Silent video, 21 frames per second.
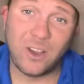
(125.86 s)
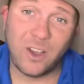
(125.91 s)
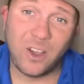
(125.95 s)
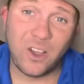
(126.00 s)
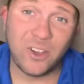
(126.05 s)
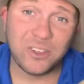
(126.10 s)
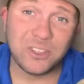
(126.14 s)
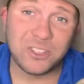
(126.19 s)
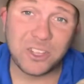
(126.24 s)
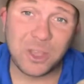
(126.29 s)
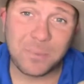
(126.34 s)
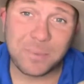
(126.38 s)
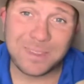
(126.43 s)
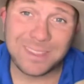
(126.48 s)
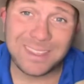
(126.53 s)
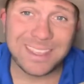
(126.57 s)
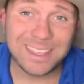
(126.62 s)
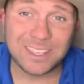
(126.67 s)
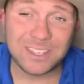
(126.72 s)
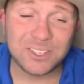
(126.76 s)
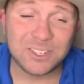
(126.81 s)
On top
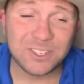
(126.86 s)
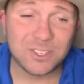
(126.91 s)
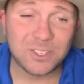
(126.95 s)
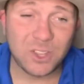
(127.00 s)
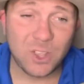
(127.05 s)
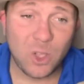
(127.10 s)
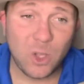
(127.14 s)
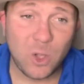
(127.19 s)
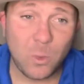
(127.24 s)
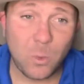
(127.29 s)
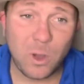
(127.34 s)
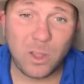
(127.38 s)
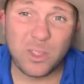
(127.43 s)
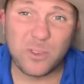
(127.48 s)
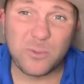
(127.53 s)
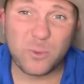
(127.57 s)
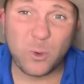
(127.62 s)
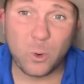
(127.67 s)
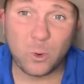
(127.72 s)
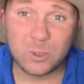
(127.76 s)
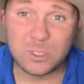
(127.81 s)
of this, while
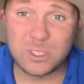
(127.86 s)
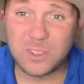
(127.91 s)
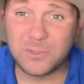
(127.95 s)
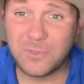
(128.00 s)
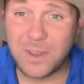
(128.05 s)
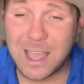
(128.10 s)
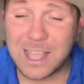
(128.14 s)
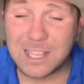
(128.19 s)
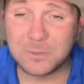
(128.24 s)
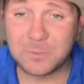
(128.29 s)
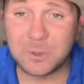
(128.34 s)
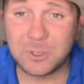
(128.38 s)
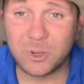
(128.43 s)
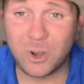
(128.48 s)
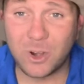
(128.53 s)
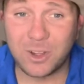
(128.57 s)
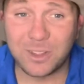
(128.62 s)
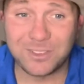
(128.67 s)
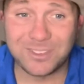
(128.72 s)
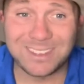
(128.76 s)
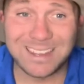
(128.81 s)
of course the vast
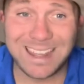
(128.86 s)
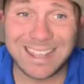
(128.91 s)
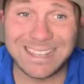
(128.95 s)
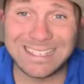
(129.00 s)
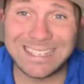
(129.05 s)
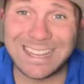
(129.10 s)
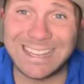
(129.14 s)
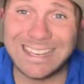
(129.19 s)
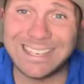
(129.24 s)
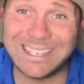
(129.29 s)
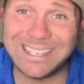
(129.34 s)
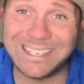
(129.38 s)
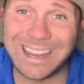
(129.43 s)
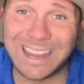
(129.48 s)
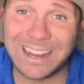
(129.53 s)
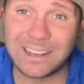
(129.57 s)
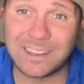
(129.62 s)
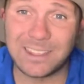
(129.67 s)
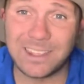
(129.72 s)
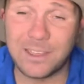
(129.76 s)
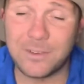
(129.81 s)
majority of snakes
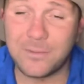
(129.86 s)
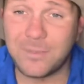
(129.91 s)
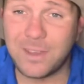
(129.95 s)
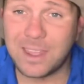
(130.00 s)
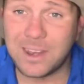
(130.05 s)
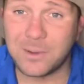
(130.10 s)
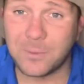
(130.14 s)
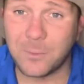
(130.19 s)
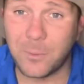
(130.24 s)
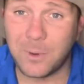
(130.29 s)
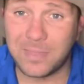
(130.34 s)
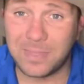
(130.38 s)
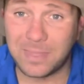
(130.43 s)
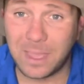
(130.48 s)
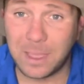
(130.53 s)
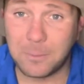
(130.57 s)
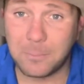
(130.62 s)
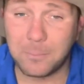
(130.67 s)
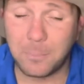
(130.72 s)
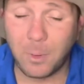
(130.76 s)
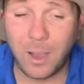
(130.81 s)
inject their venom when
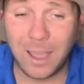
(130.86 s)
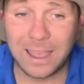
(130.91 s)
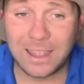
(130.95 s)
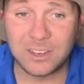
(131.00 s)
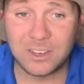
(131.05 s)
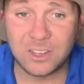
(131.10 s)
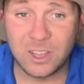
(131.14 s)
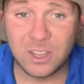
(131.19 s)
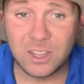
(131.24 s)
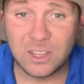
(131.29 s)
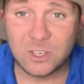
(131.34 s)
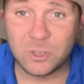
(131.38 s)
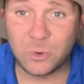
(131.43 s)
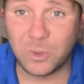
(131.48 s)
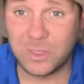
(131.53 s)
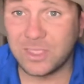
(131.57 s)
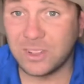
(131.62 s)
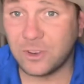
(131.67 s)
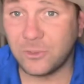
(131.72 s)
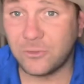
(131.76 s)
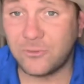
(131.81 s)
they bite to
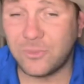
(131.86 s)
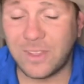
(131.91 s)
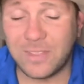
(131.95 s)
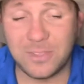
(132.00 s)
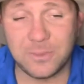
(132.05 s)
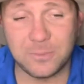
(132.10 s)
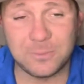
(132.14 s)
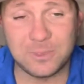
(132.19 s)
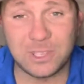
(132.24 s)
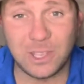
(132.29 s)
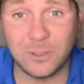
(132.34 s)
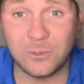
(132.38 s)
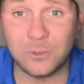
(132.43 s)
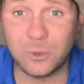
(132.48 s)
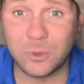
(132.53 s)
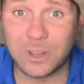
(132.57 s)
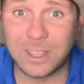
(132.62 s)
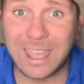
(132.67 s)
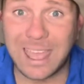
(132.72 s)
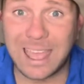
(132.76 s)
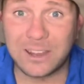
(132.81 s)
either defend themselves
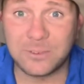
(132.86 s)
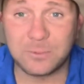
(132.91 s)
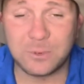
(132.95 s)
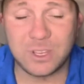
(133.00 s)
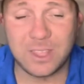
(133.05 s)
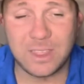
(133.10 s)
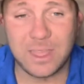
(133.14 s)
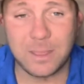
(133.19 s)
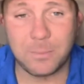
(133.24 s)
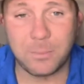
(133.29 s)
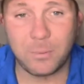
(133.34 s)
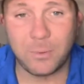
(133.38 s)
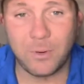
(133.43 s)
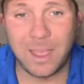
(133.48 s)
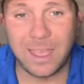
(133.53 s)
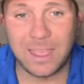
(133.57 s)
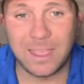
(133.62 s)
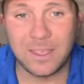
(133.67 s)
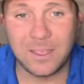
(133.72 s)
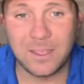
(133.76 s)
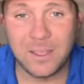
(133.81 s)
or to capture their
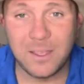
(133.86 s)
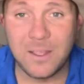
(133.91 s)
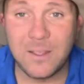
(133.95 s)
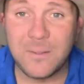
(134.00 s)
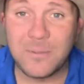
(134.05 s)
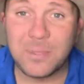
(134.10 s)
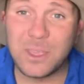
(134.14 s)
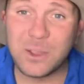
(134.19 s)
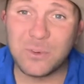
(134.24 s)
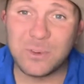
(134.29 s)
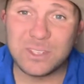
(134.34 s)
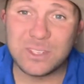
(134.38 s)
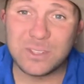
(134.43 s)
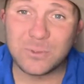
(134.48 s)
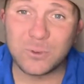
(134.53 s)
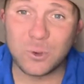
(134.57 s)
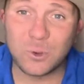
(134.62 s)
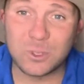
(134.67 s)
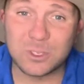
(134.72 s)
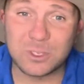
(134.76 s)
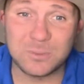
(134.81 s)
prey, there is
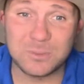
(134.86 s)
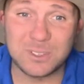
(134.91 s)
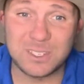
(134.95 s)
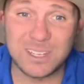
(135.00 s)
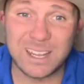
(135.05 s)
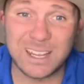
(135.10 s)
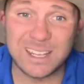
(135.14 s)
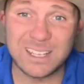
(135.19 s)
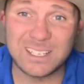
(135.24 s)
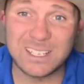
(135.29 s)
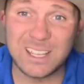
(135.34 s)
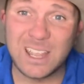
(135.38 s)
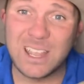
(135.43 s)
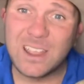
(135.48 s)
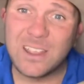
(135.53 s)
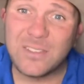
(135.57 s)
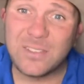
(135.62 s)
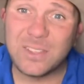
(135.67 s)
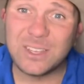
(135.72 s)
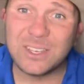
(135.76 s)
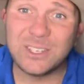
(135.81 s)
of course some snakes
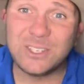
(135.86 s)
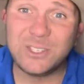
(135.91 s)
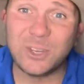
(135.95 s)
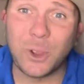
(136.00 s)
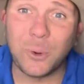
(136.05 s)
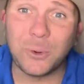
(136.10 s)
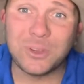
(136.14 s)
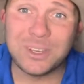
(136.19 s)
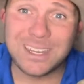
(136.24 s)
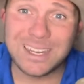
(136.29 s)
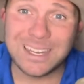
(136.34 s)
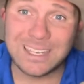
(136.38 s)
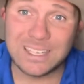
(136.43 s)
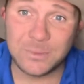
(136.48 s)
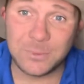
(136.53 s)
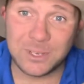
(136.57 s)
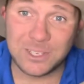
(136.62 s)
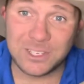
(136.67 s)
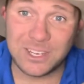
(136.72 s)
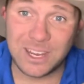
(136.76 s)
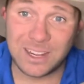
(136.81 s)
that don't need
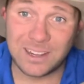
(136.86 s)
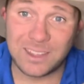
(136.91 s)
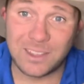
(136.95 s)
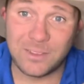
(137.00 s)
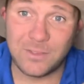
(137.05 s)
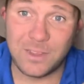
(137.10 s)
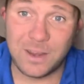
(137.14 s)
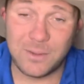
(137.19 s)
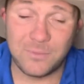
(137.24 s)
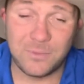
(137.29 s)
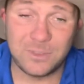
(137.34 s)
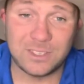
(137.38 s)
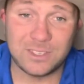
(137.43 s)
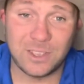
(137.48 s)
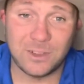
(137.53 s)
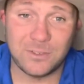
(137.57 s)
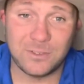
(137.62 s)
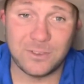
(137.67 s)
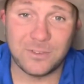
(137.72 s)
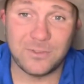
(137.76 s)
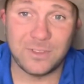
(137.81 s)
to inject their venom for
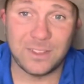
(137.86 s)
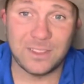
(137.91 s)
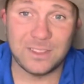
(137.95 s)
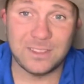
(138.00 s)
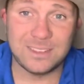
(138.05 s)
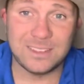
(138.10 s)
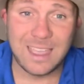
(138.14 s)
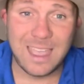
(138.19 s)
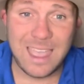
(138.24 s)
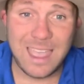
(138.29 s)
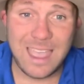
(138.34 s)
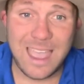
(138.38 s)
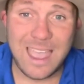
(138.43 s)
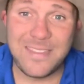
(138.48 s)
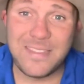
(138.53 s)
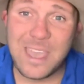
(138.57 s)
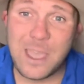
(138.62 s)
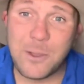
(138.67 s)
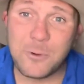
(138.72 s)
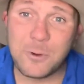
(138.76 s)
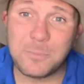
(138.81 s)
self-defense,
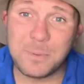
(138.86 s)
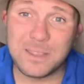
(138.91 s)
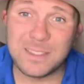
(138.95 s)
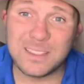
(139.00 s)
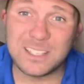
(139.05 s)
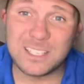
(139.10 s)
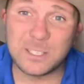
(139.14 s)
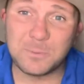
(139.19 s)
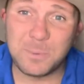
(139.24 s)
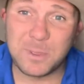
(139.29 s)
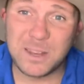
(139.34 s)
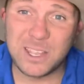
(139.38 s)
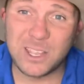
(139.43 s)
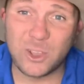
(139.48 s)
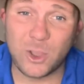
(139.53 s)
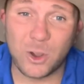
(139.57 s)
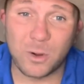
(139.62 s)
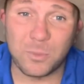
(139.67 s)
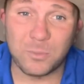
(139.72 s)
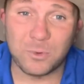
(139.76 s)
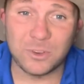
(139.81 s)
and that would be the spitting
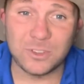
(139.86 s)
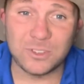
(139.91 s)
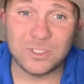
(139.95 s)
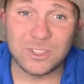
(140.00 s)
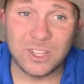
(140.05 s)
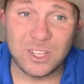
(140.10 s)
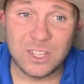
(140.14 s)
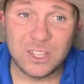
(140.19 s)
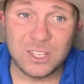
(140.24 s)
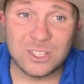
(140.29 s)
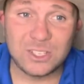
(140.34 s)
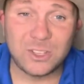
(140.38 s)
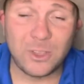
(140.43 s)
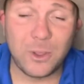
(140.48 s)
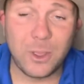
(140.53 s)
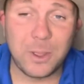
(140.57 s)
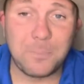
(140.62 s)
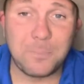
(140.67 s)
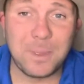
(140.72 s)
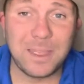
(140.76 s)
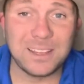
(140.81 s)
cobras. So
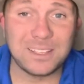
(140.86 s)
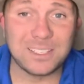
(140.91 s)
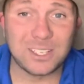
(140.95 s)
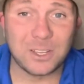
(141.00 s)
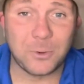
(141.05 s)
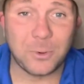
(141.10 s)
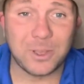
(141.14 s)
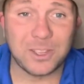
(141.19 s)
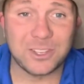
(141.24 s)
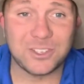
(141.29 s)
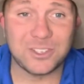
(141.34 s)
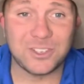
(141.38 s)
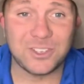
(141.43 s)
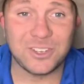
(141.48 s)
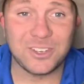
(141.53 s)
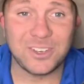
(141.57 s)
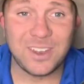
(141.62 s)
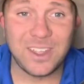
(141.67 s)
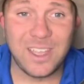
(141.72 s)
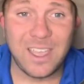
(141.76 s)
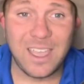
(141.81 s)
it begs the
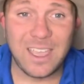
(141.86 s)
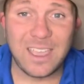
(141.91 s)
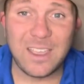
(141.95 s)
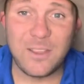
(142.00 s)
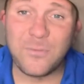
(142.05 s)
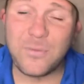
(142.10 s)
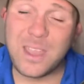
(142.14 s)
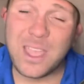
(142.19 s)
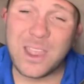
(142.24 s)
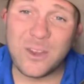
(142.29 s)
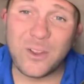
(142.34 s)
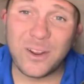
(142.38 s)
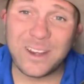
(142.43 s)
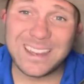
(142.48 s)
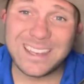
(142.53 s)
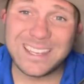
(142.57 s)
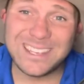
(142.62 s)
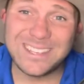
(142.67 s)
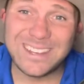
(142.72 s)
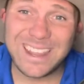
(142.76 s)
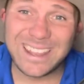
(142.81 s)
question, if they're not
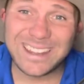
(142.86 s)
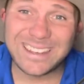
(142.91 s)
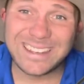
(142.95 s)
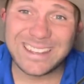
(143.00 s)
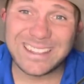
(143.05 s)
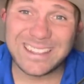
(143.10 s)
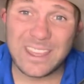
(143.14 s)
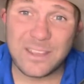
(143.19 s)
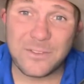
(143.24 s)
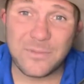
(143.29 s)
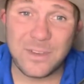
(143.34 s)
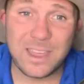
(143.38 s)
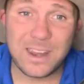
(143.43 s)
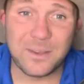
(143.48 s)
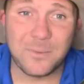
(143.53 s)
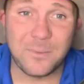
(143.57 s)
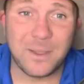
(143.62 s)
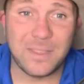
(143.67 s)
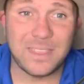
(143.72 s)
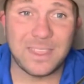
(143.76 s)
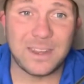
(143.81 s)
injecting their
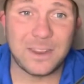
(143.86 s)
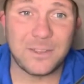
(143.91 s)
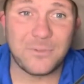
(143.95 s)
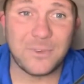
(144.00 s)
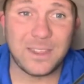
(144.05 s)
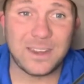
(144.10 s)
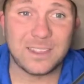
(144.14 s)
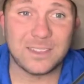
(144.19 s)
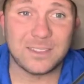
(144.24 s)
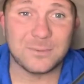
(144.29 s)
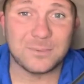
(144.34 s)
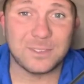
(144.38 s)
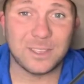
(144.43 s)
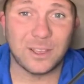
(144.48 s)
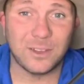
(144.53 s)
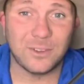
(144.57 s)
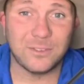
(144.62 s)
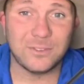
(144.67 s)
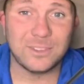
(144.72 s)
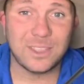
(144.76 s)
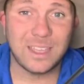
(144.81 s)
venom when they're defending
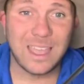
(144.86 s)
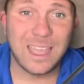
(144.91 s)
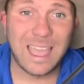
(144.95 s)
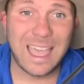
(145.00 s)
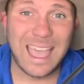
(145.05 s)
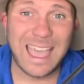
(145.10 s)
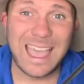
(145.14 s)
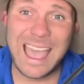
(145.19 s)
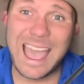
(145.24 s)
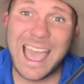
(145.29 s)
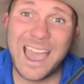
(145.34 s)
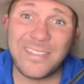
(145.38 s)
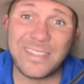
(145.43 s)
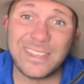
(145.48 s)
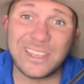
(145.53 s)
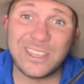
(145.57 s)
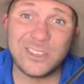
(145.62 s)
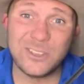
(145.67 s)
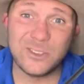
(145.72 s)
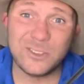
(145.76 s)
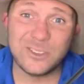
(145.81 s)
themselves, are
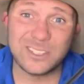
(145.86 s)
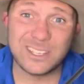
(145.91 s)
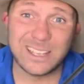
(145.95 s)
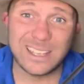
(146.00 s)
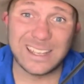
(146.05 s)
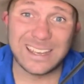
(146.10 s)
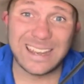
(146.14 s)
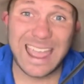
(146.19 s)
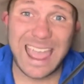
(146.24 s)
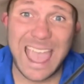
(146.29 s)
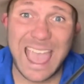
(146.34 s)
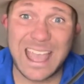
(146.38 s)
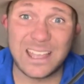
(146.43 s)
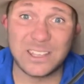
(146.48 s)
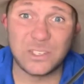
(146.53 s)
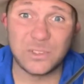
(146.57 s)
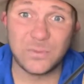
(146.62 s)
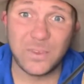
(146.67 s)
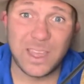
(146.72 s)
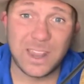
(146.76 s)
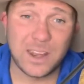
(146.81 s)
they using it
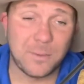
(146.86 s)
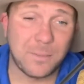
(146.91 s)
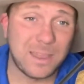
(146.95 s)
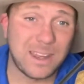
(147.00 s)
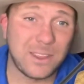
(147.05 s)
as venom?